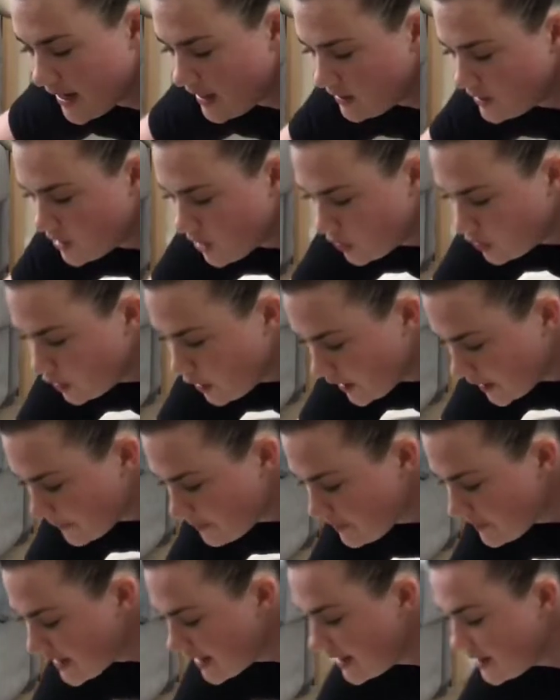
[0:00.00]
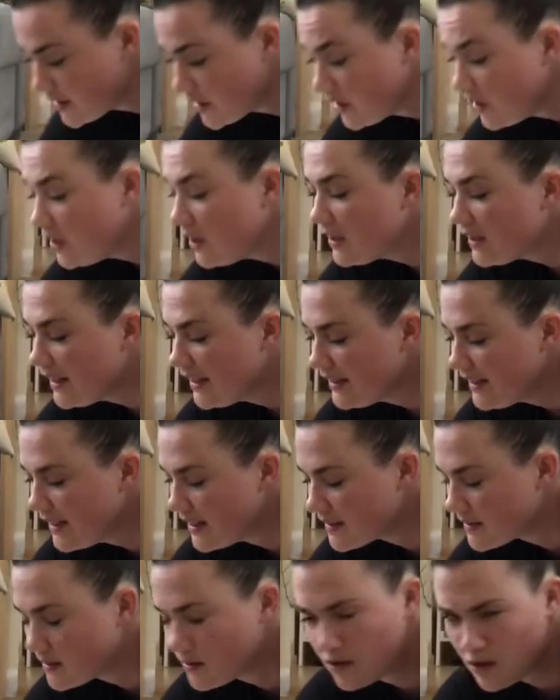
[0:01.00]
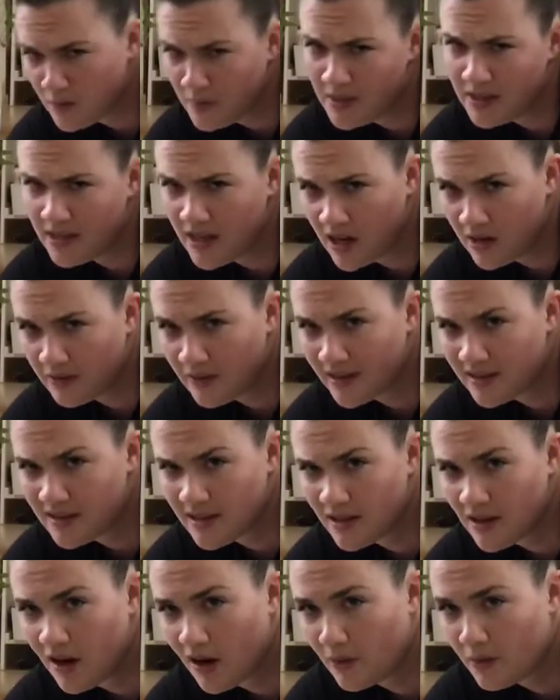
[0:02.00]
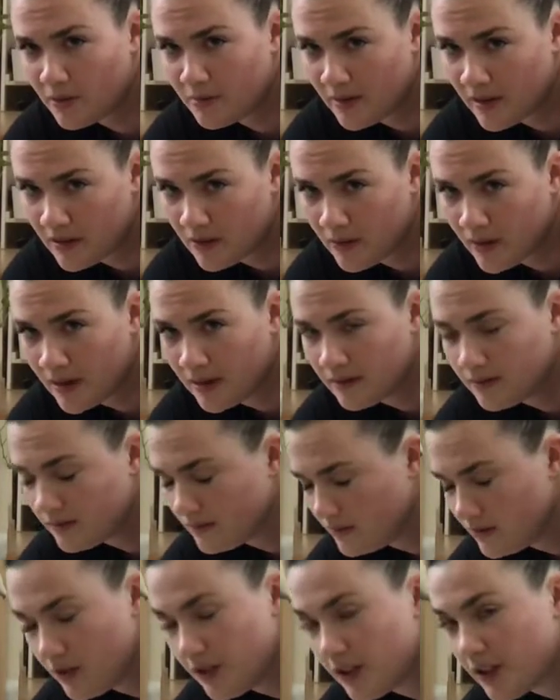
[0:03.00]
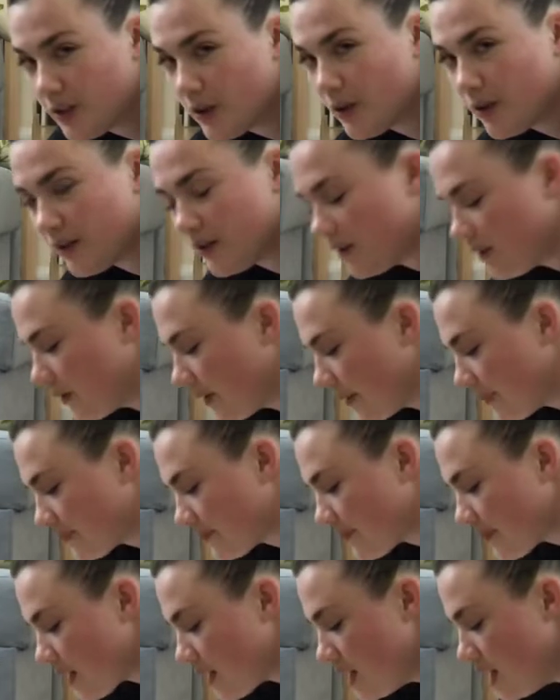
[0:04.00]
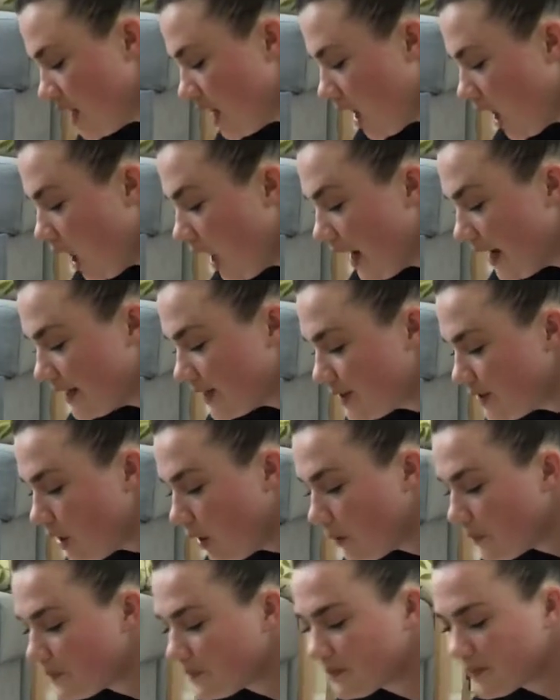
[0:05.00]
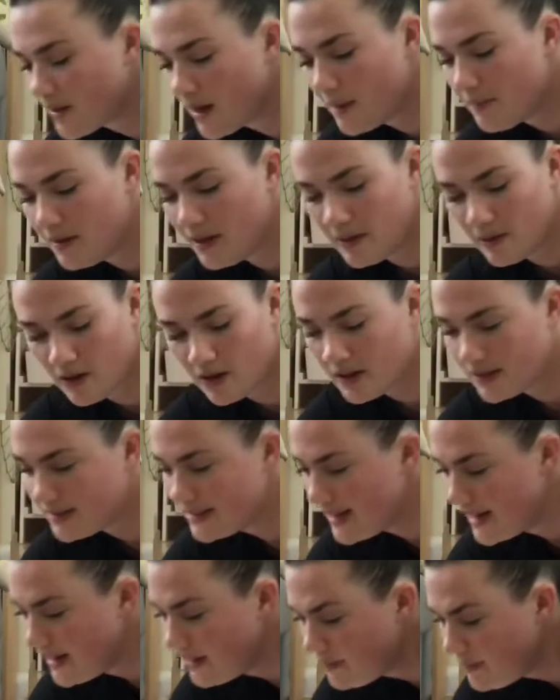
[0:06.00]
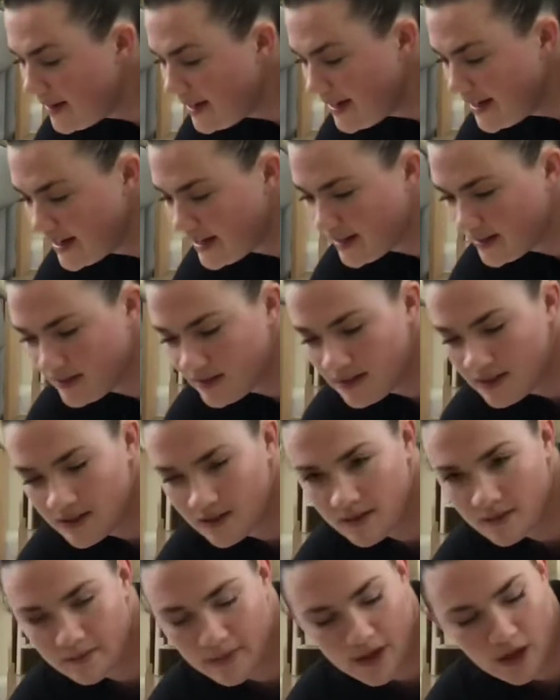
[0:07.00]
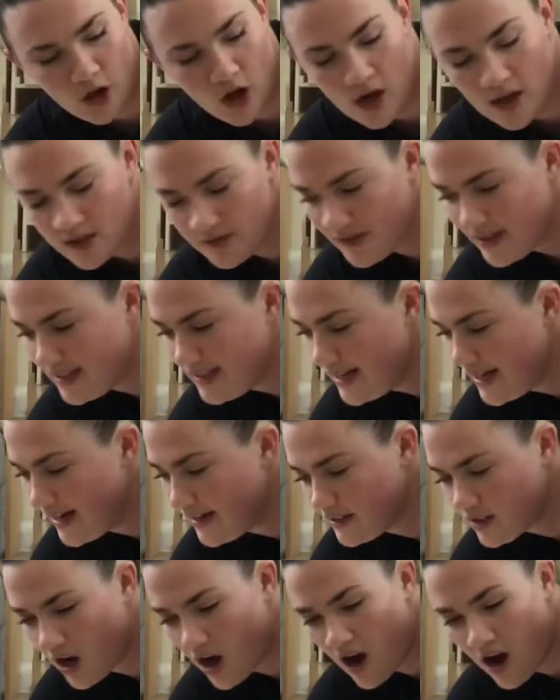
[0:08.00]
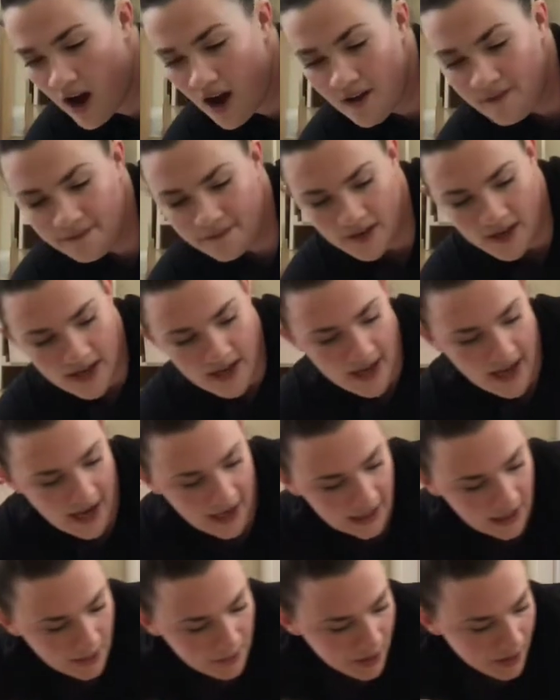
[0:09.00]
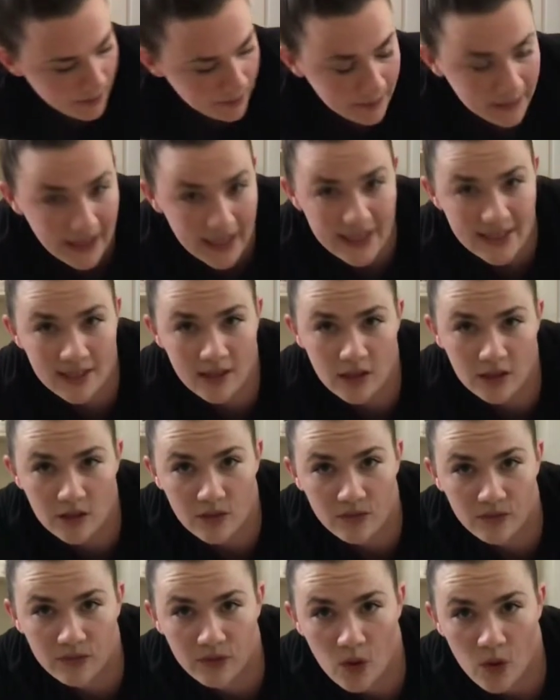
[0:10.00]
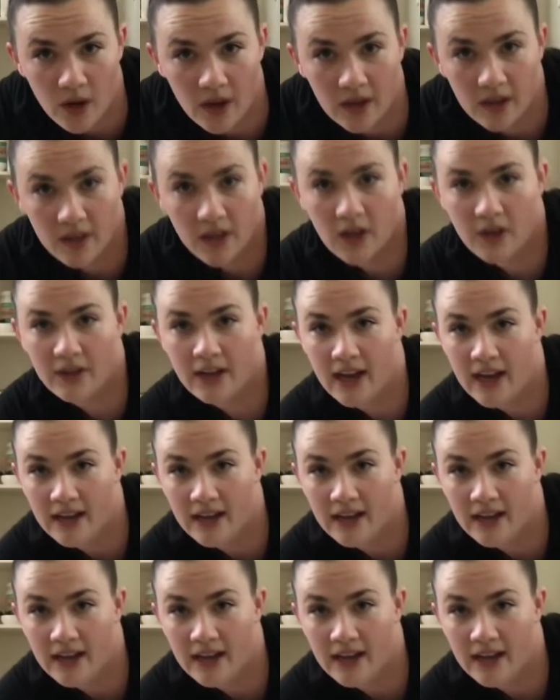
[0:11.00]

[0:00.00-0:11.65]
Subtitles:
So look, it's going to look like this. Don't be scared when I say cartwheel, by the way. You can totally do it. All right, so I'm going to take my hand, my cross-face hand off, and I'm going to place it on the floor, okay?